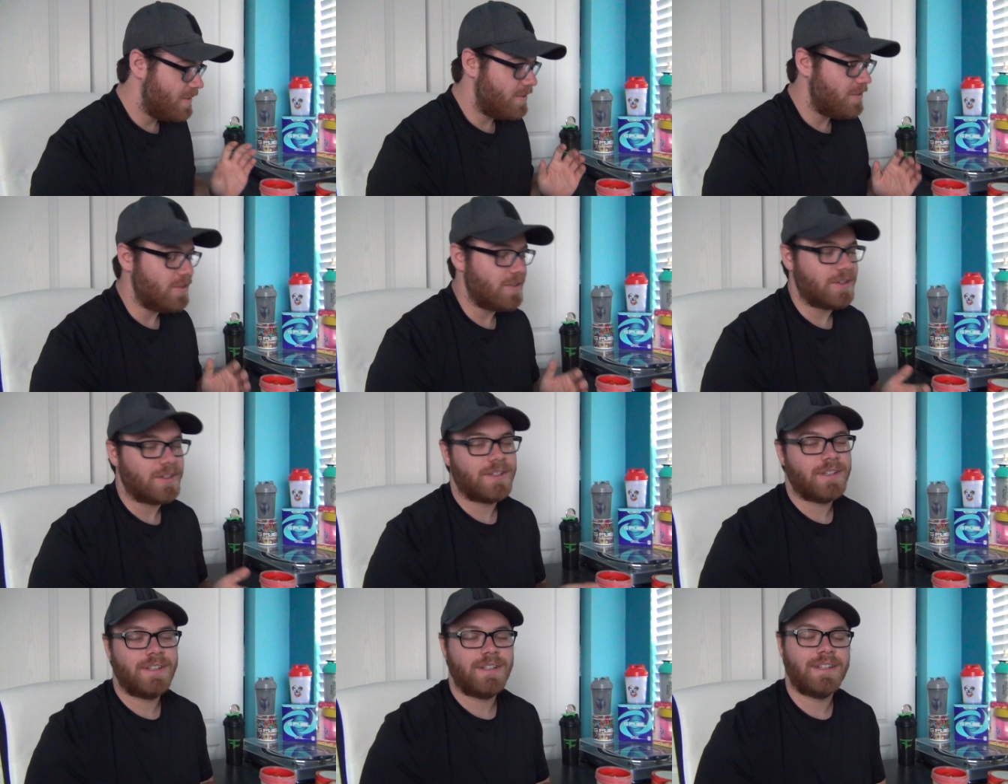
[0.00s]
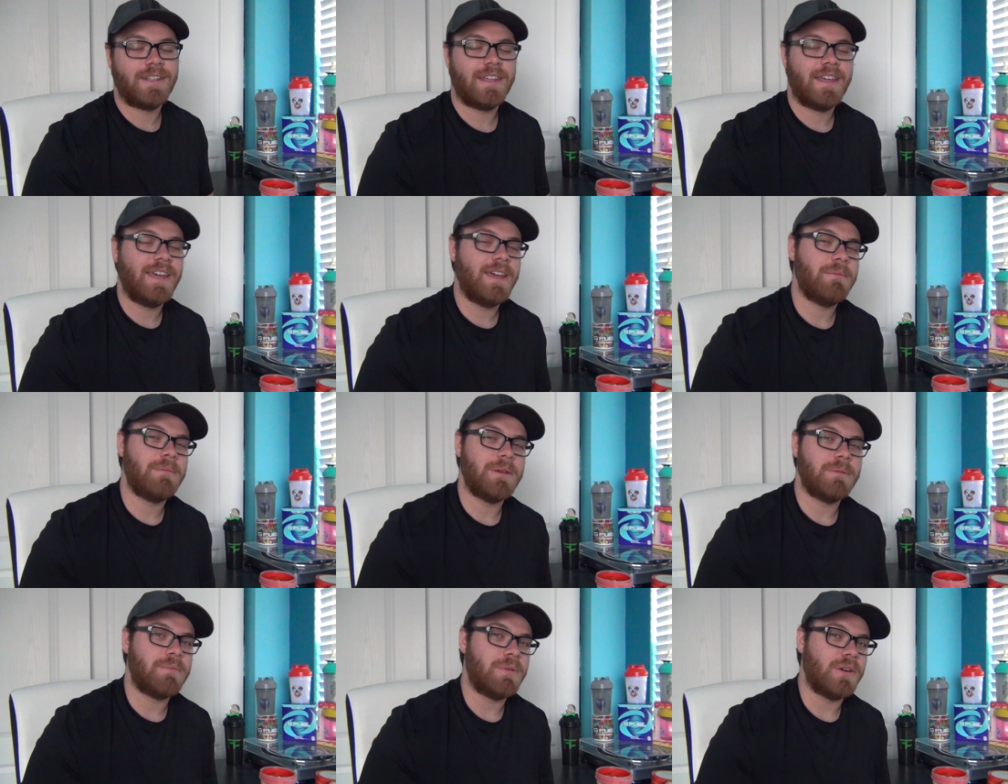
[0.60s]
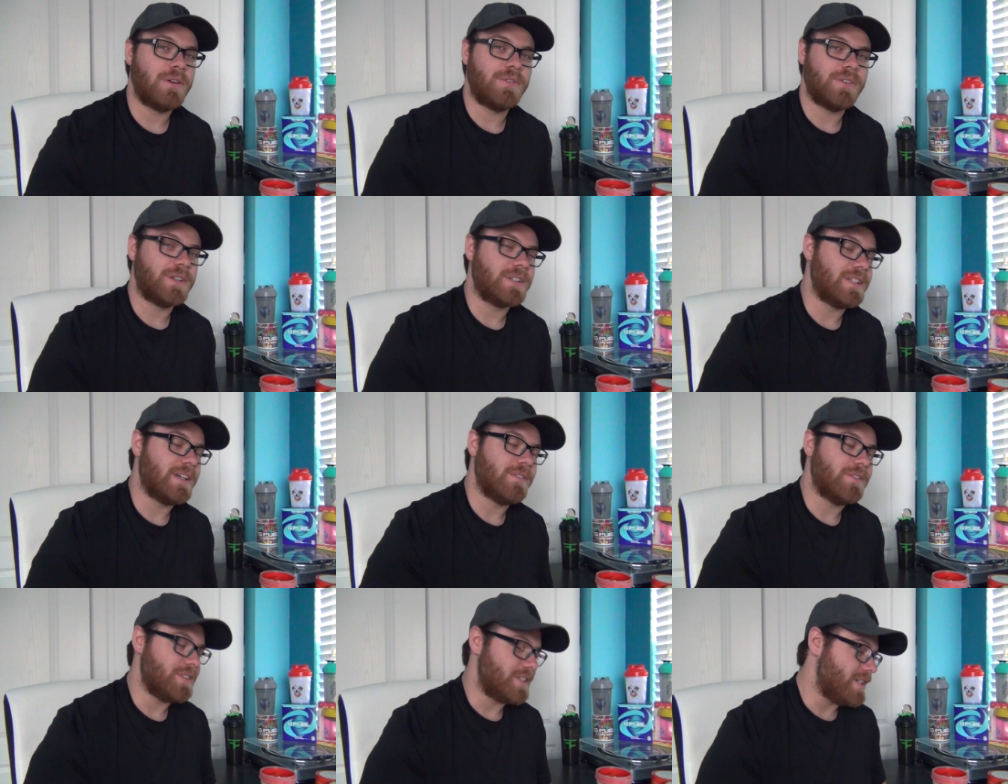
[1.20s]
Look, you can't be
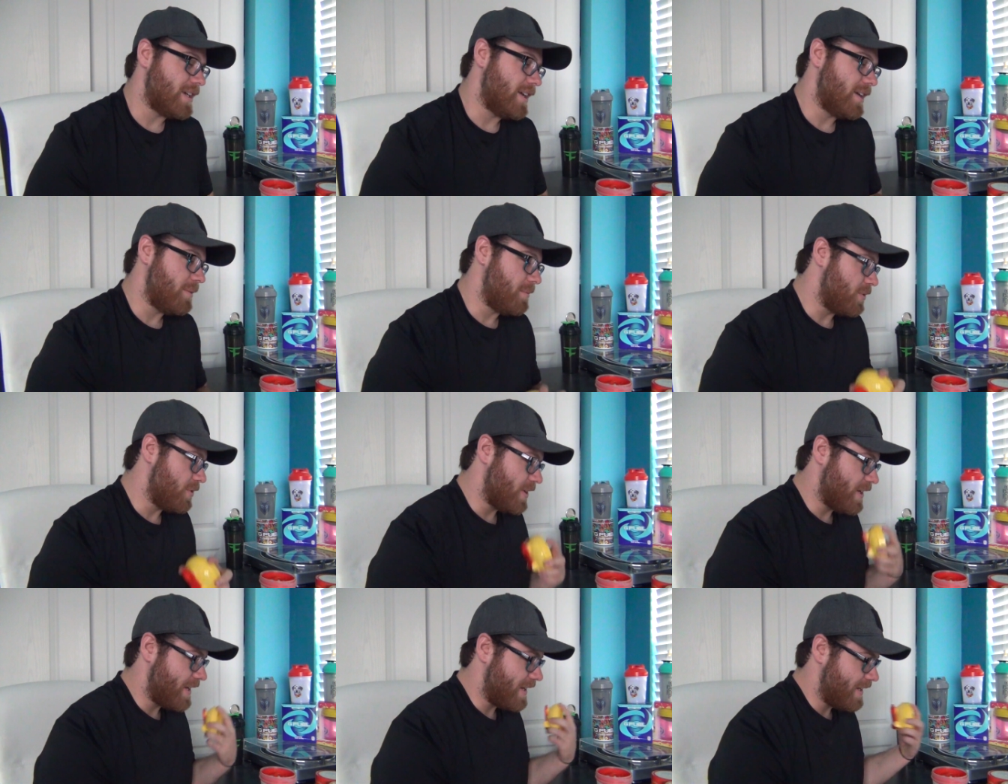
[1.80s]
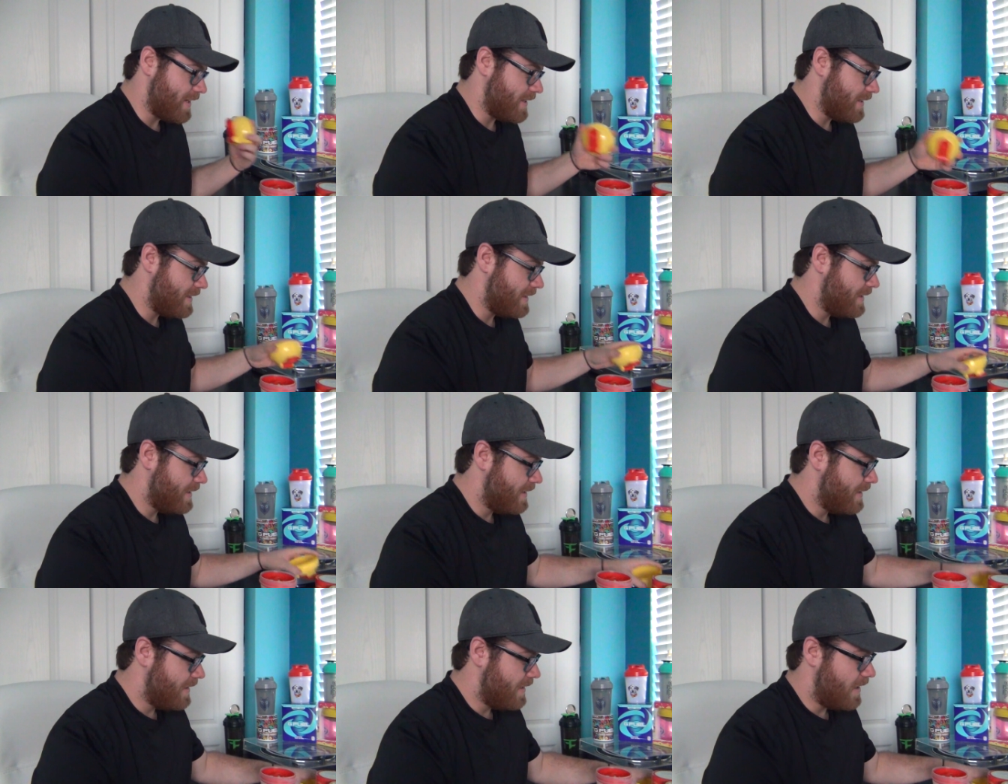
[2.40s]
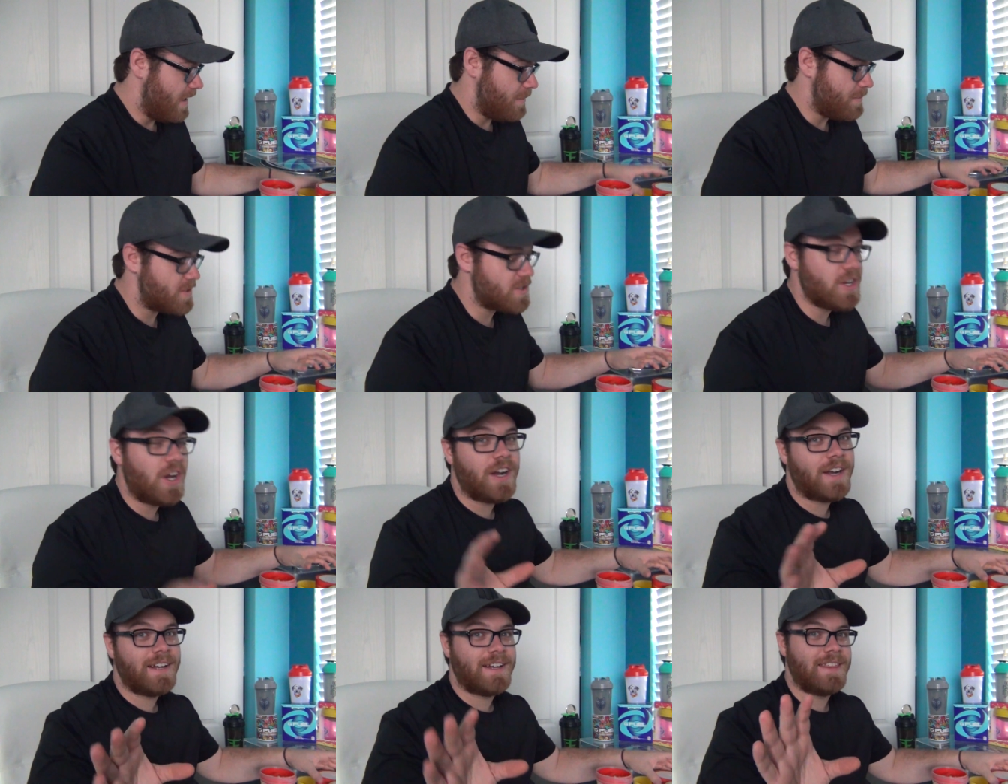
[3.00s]
perfect every time, okay? I'm
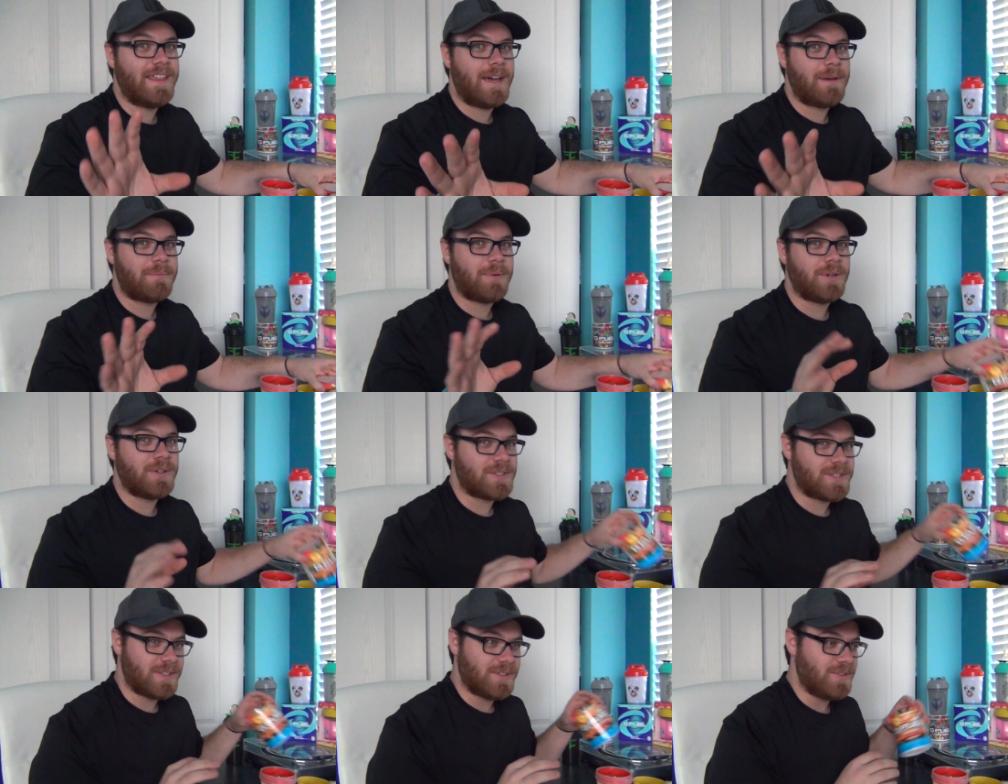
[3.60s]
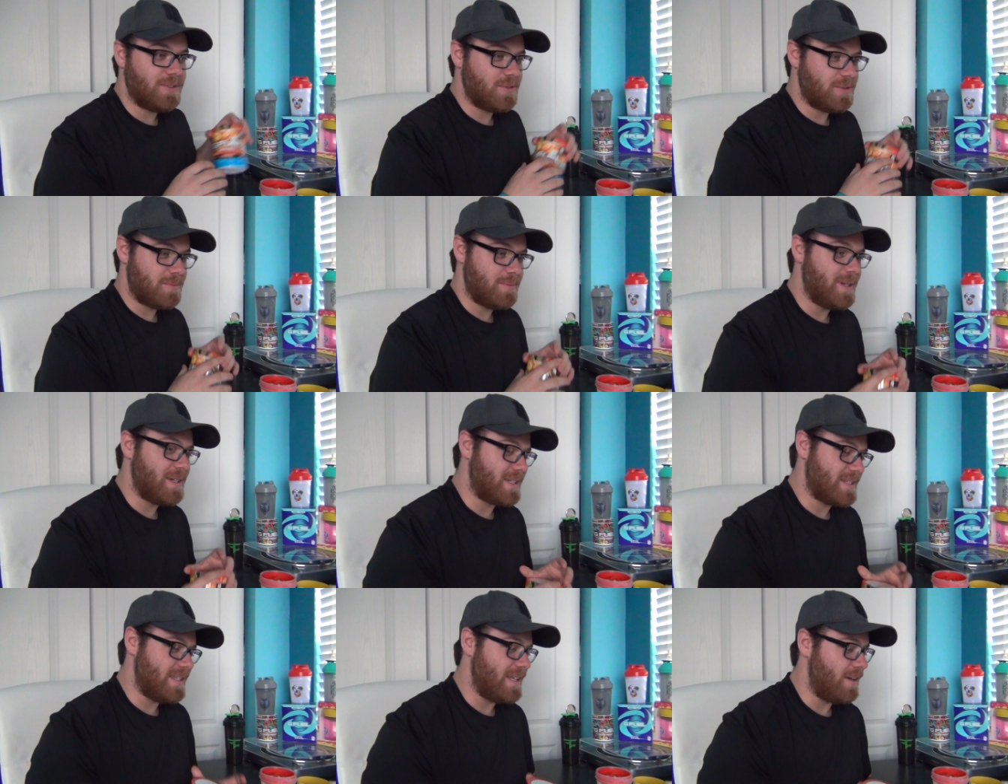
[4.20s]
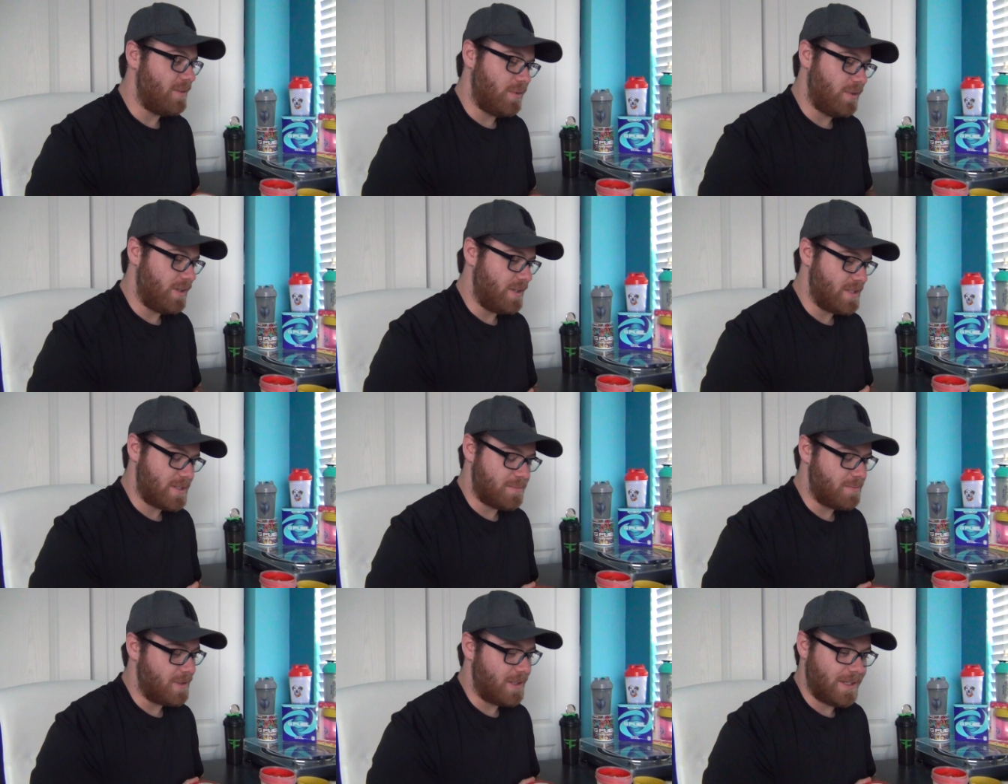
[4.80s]
sorry to that person whose mix that
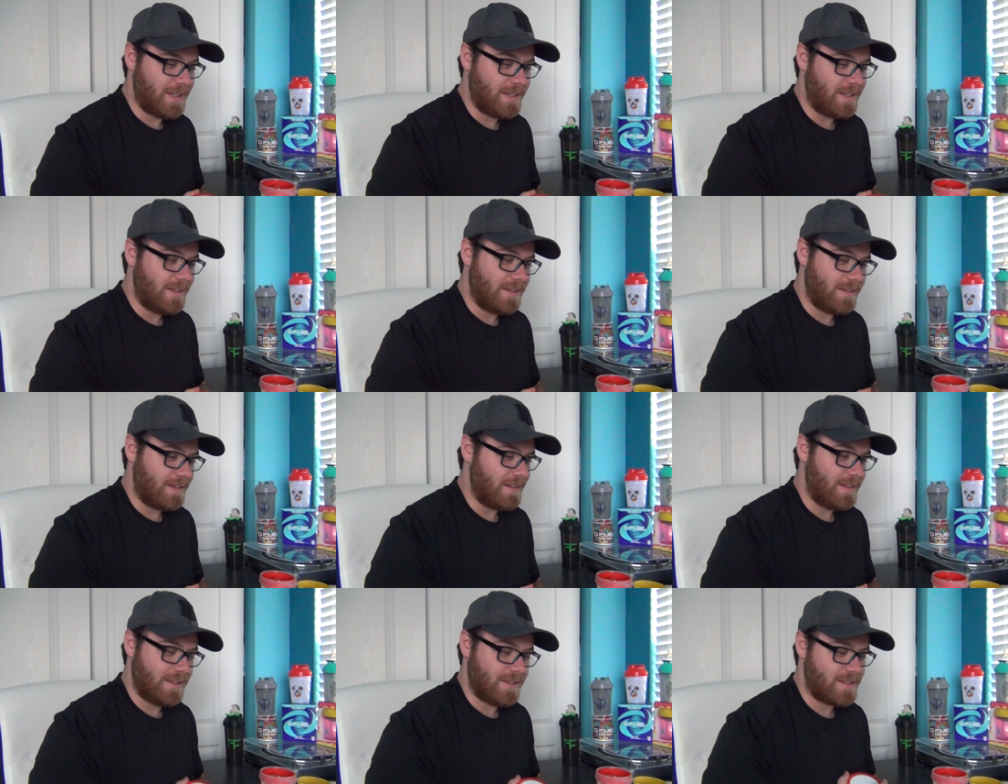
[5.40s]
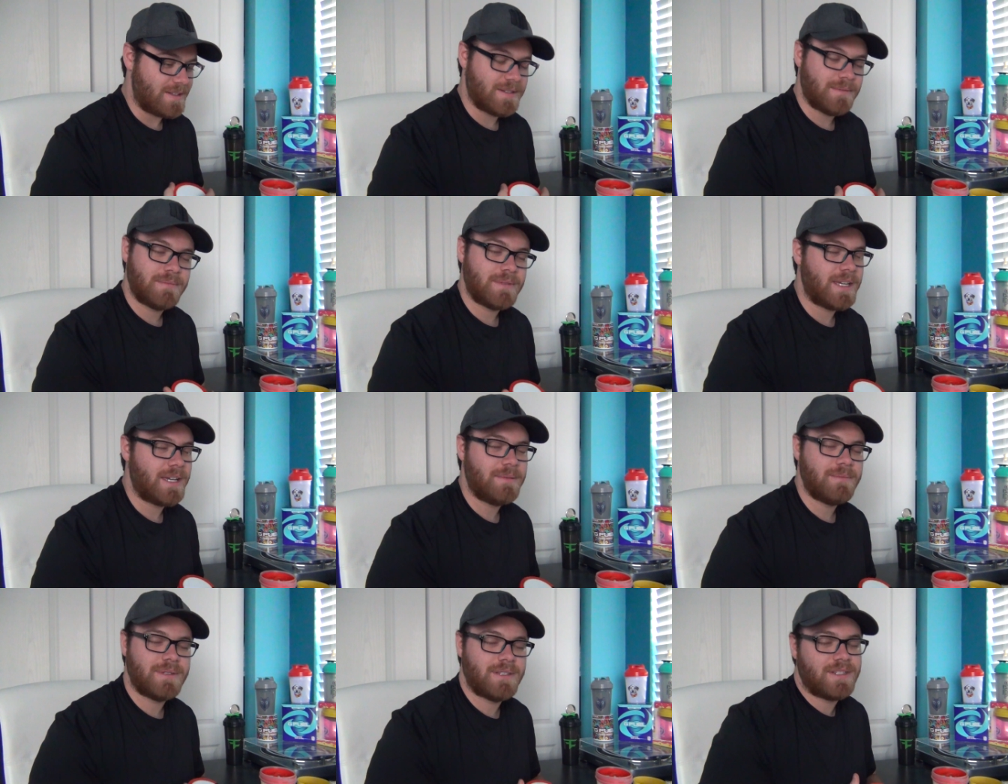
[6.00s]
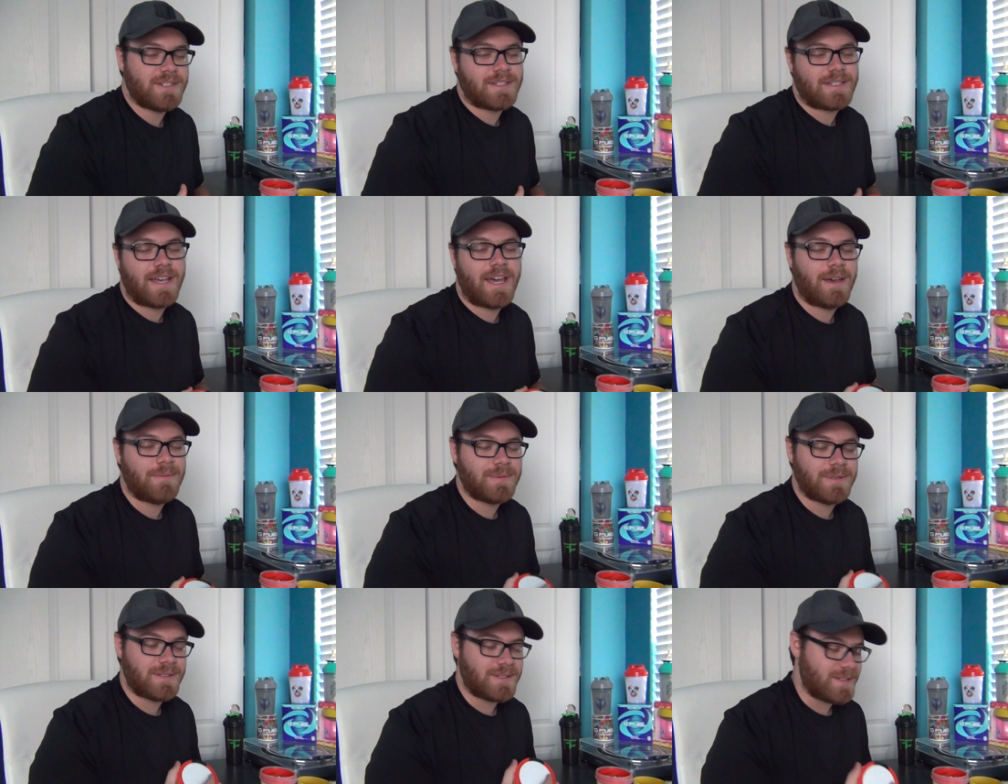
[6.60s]
was, but sometimes it just
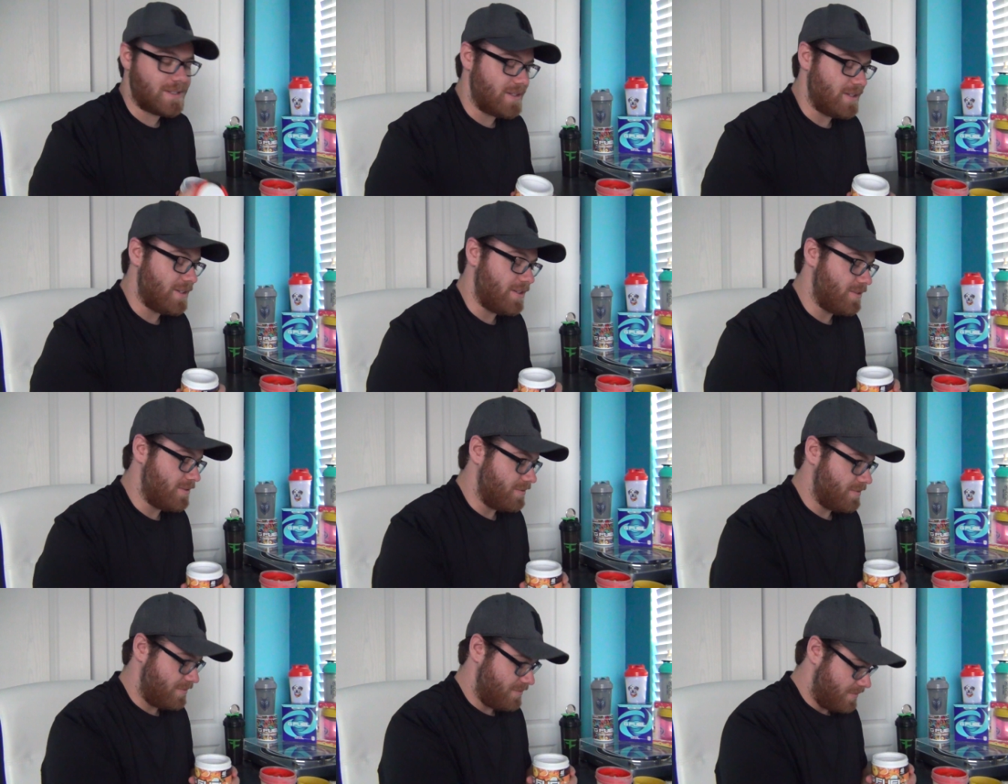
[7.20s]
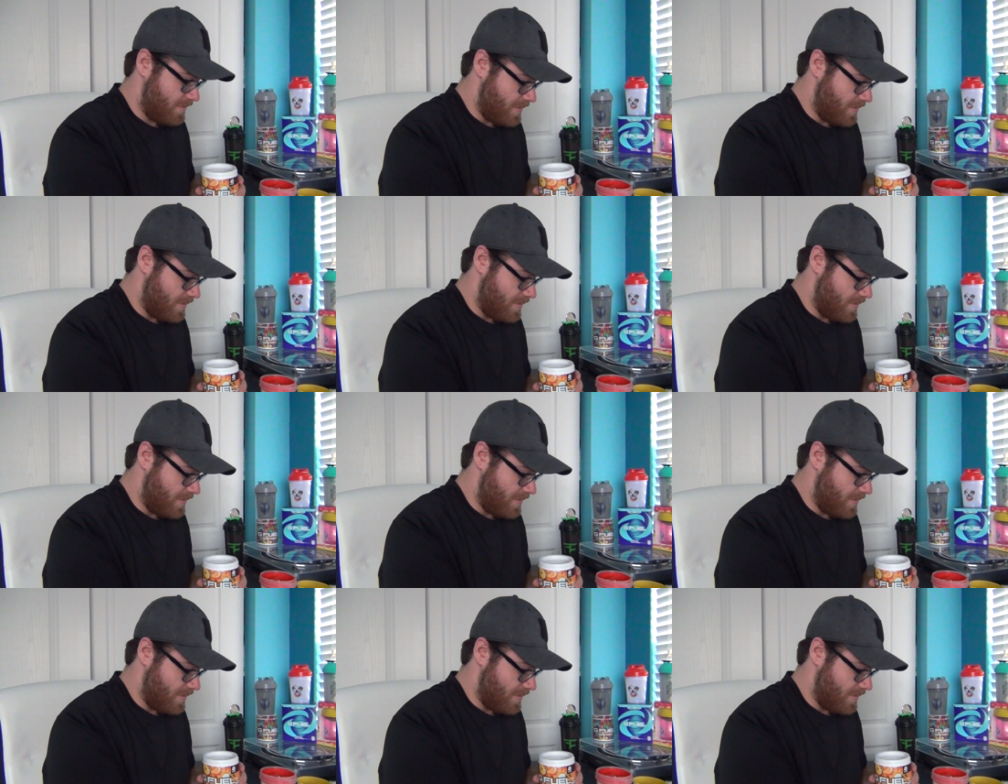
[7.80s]
happens, you know?